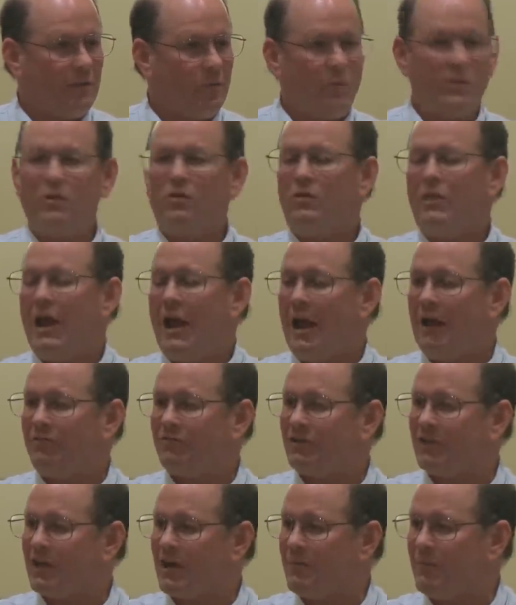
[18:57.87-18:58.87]
We don't
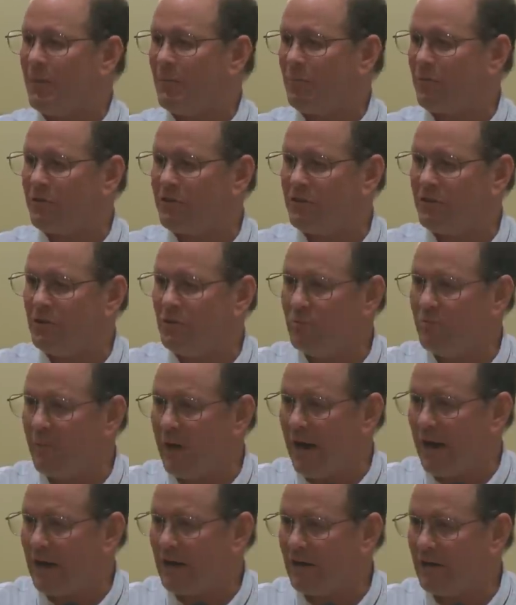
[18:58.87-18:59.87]
have to come up with a new
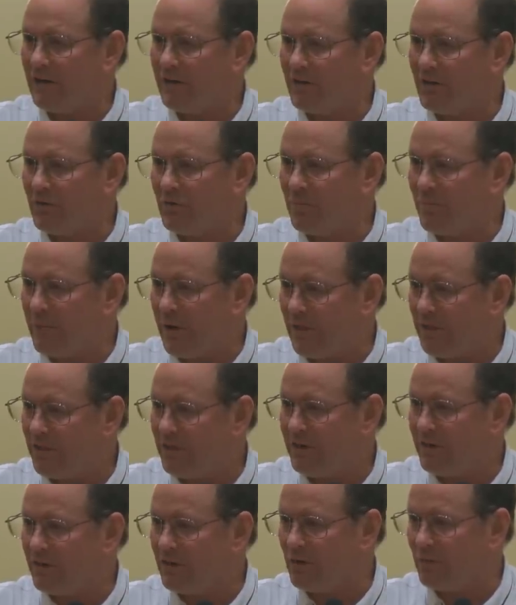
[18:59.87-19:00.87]
model, a new
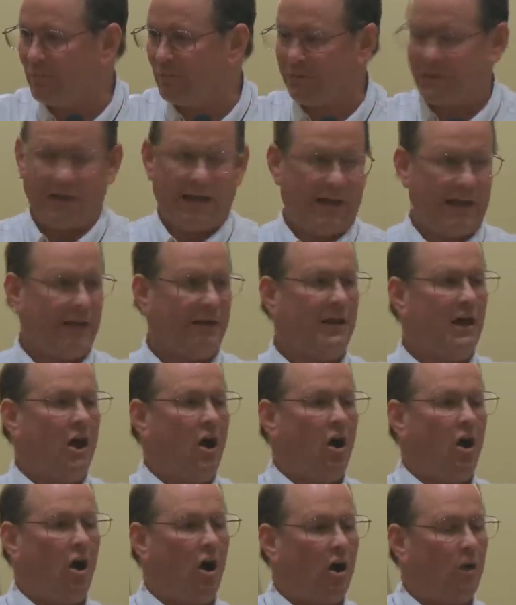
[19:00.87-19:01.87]
method, a new plan.
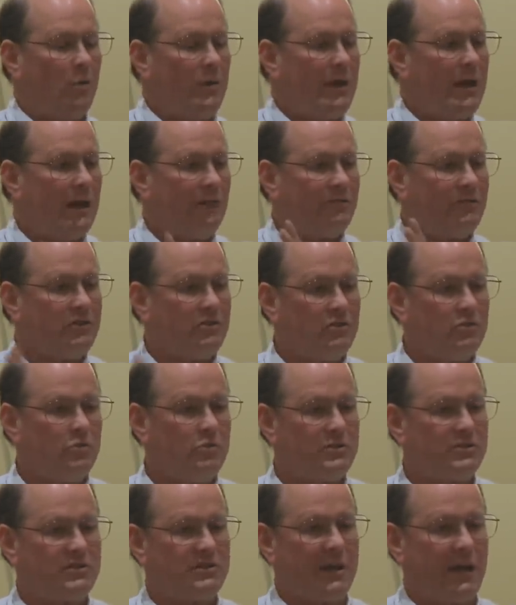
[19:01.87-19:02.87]
All we have to
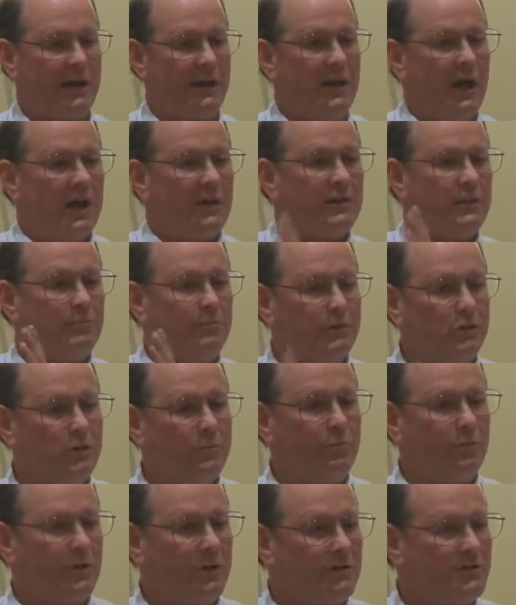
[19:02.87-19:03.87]
do is say the
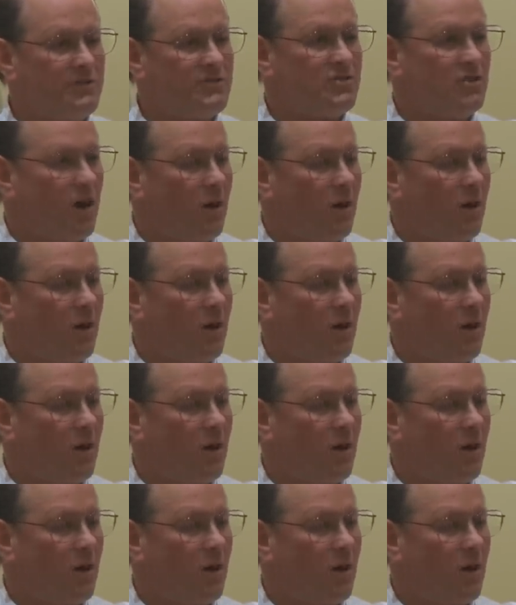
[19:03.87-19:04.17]
blueprint has